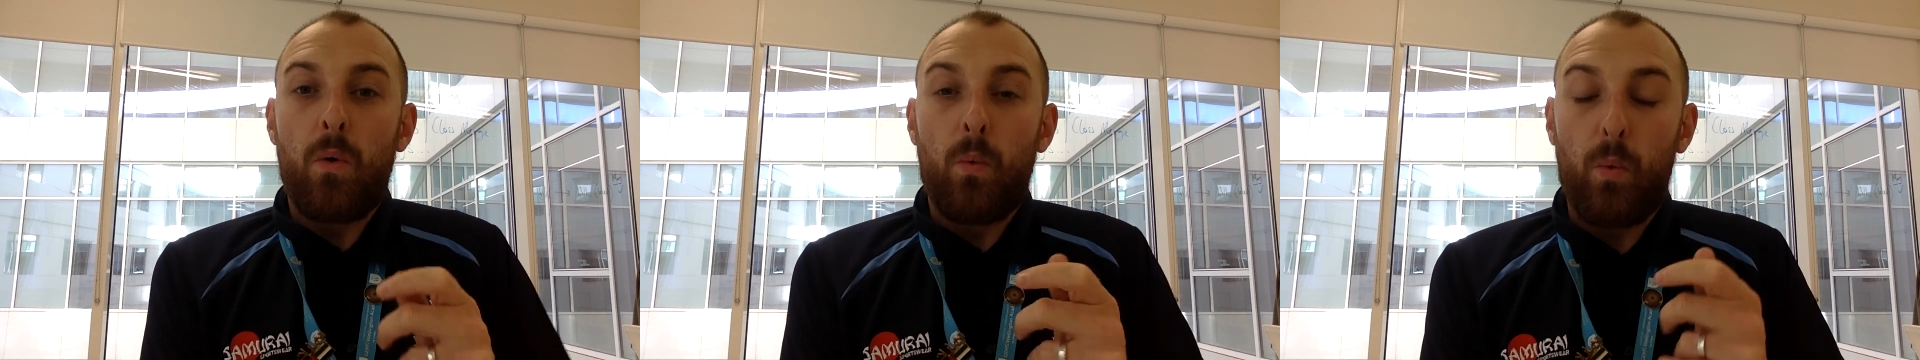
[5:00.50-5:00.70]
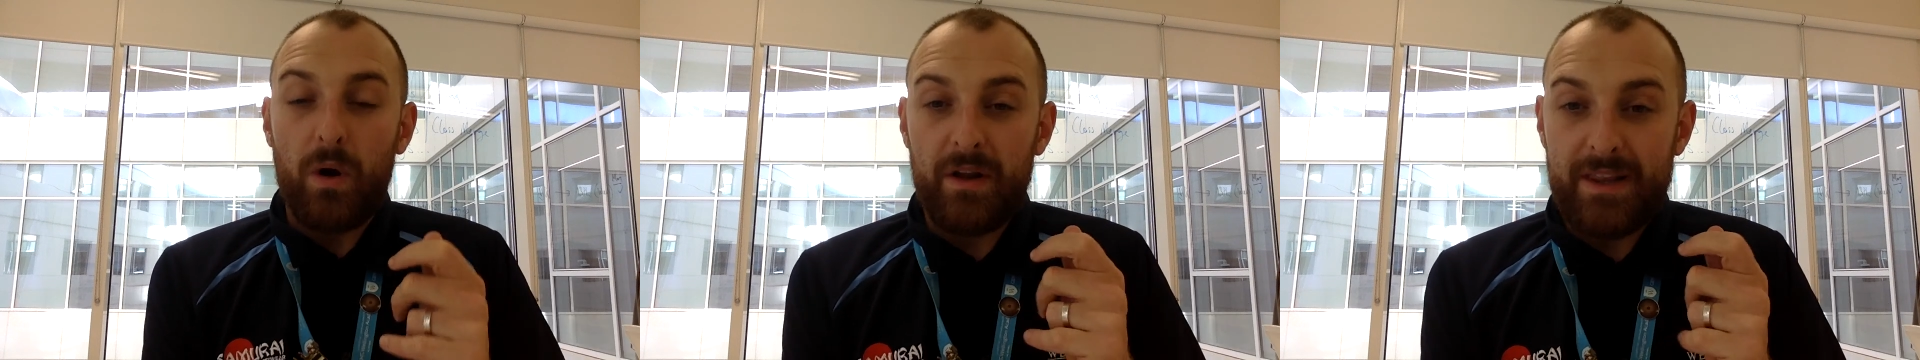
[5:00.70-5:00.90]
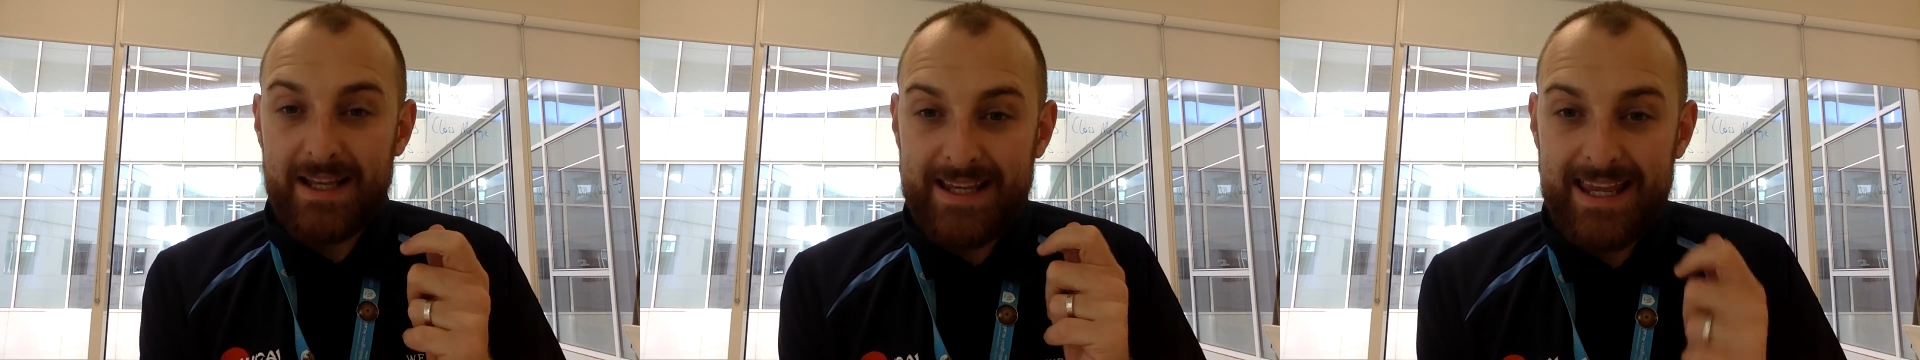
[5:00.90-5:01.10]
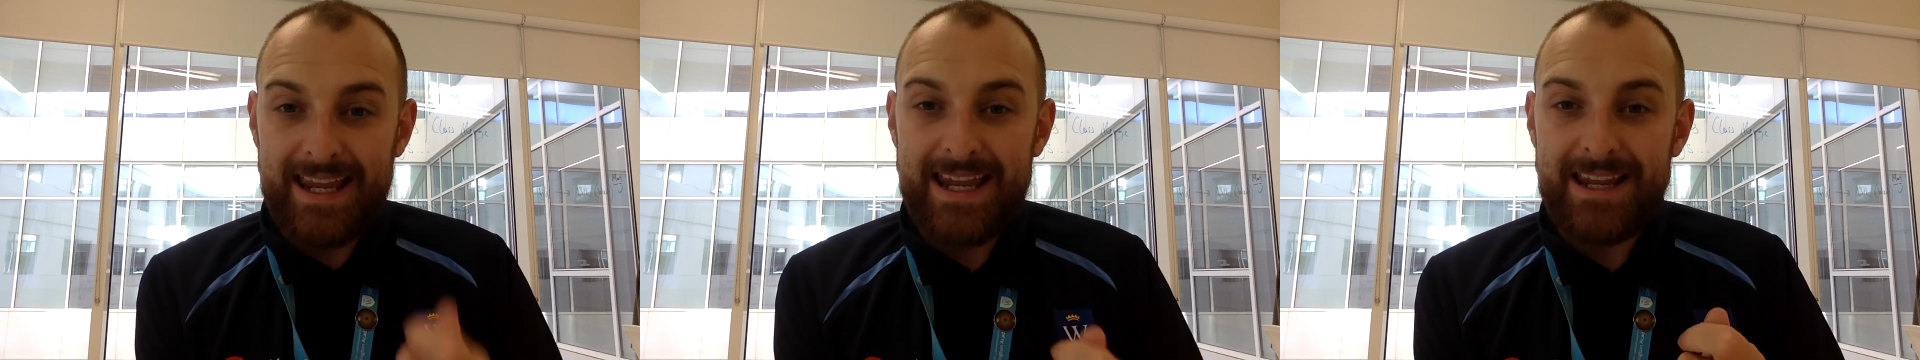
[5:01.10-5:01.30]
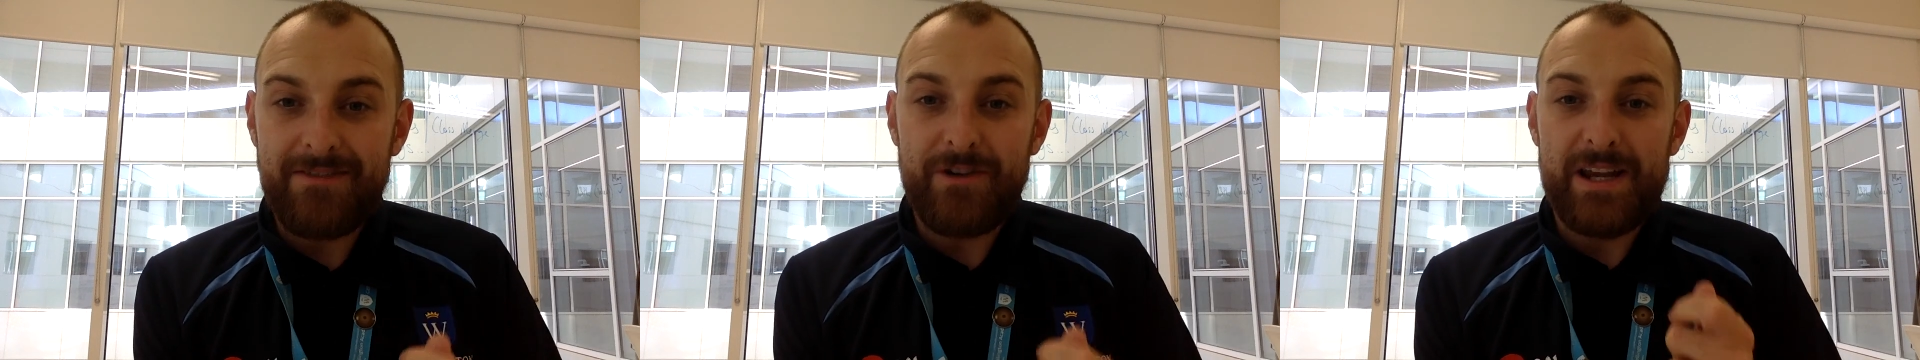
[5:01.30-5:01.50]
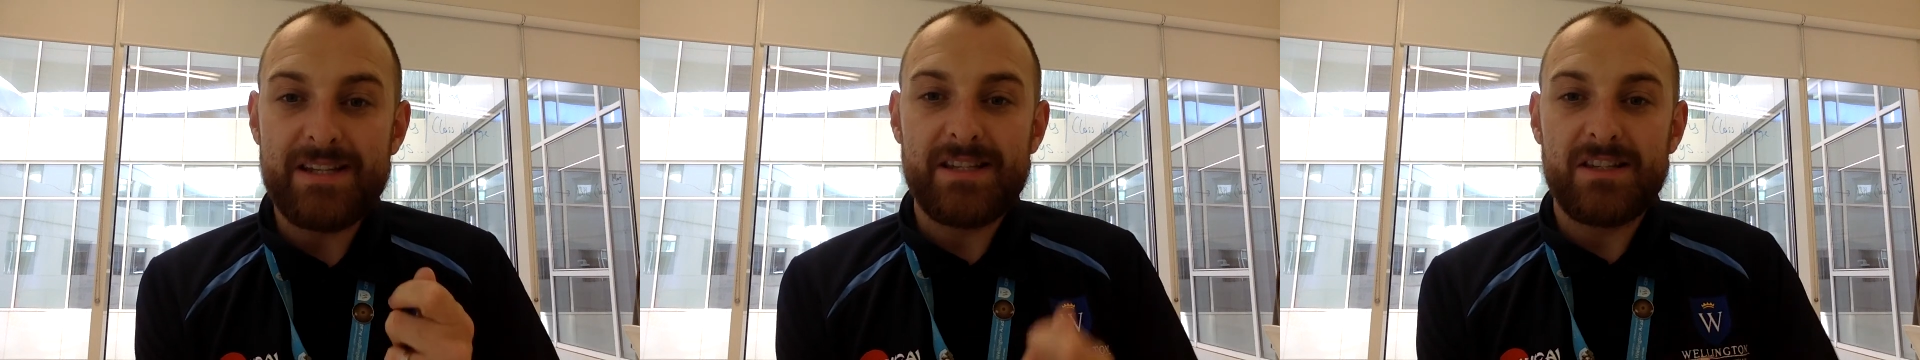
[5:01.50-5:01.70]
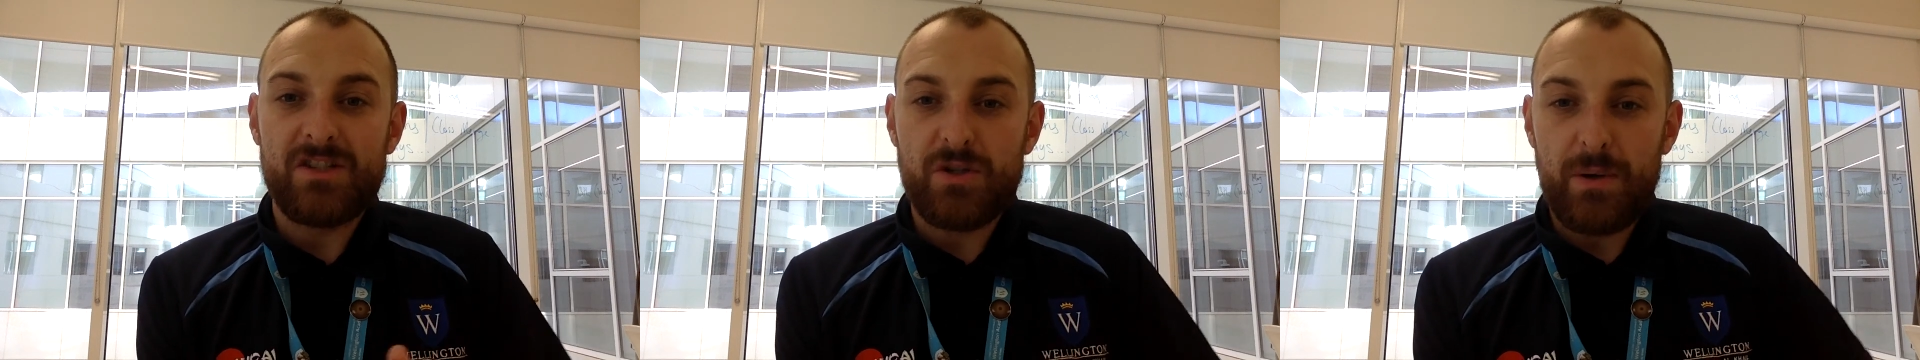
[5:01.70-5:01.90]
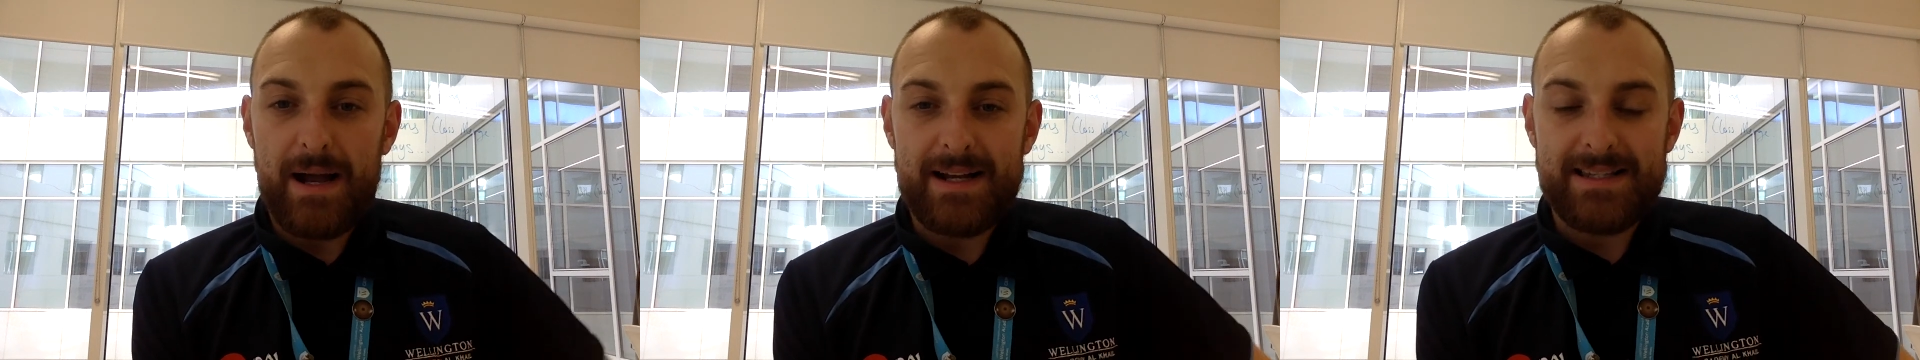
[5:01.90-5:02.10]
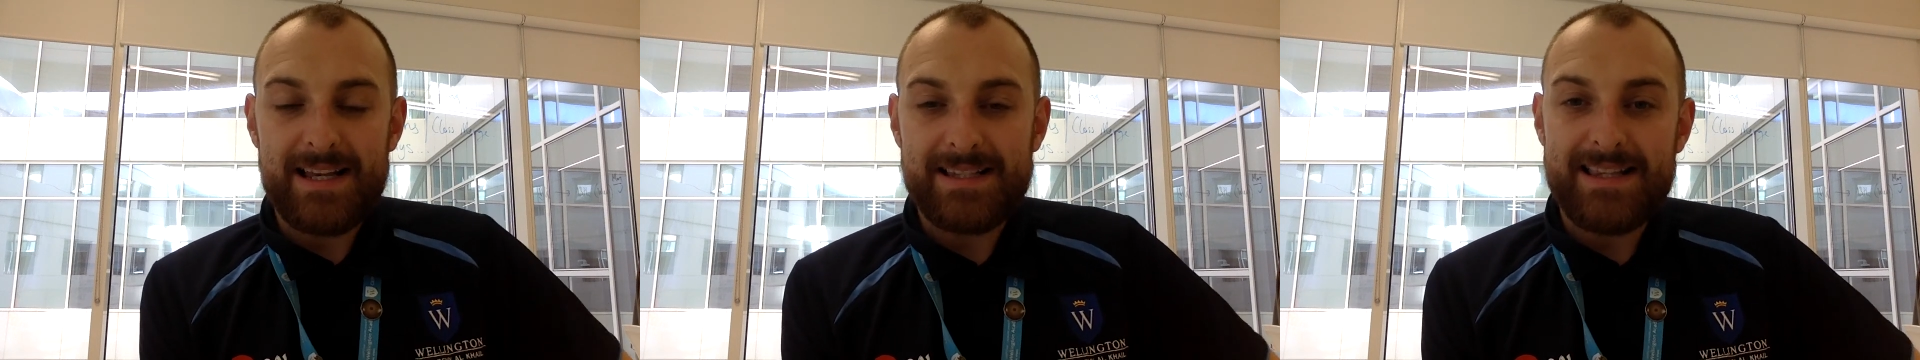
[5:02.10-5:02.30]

One of the key reasons to access